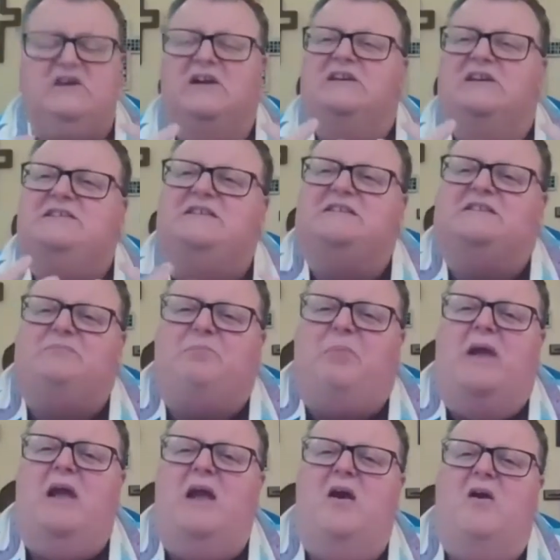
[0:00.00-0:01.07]

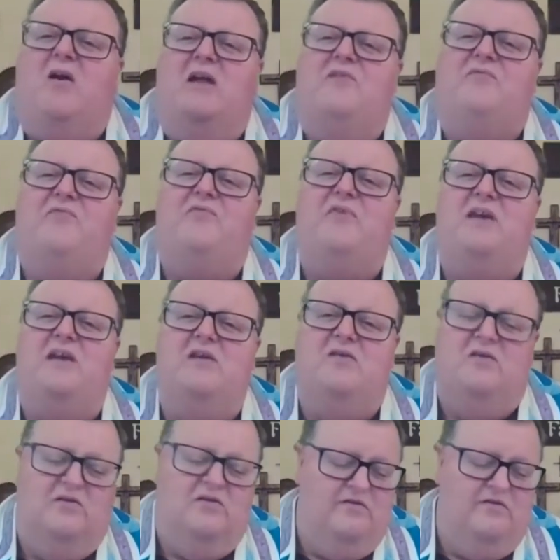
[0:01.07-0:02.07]
despair and fear.